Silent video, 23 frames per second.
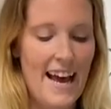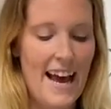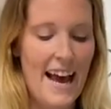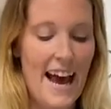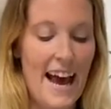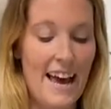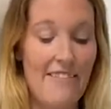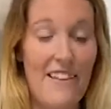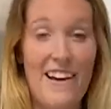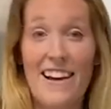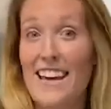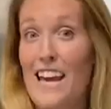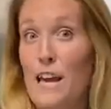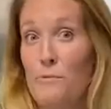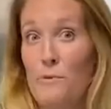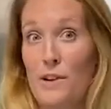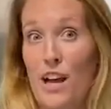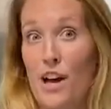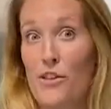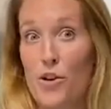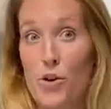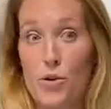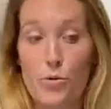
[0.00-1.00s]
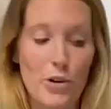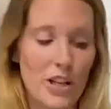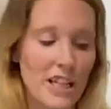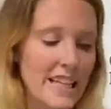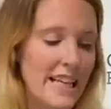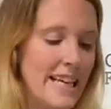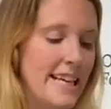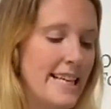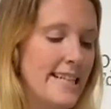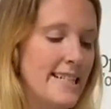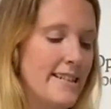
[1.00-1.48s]
And that came together
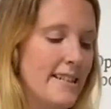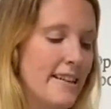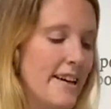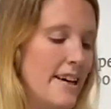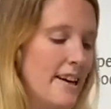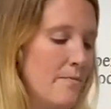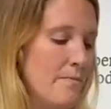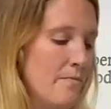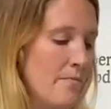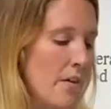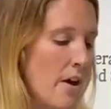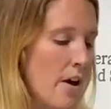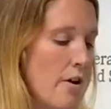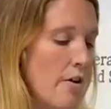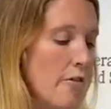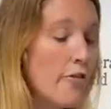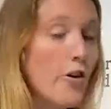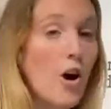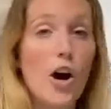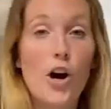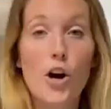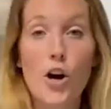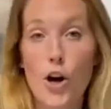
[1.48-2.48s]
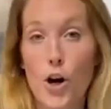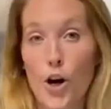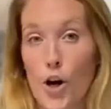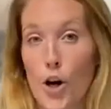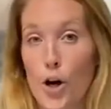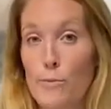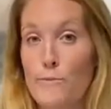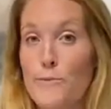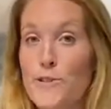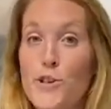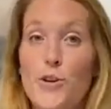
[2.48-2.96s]
really easily. For our
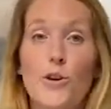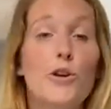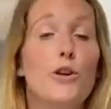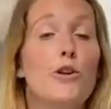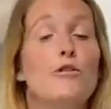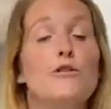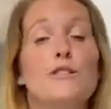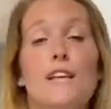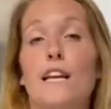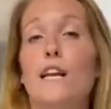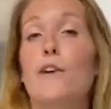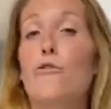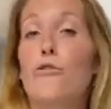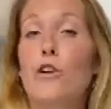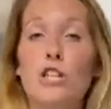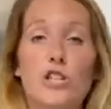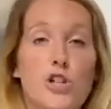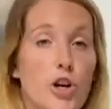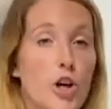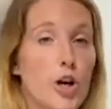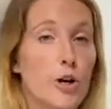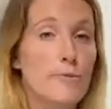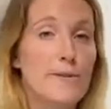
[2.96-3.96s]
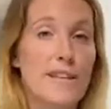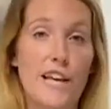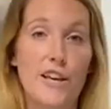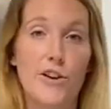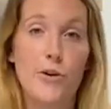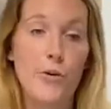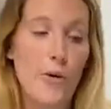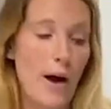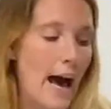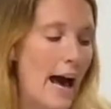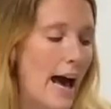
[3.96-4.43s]
herbs, you can use any fresh herbs that
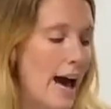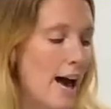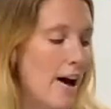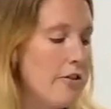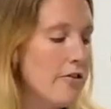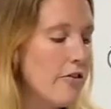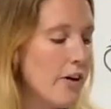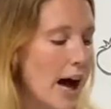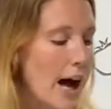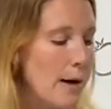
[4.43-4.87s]
you have.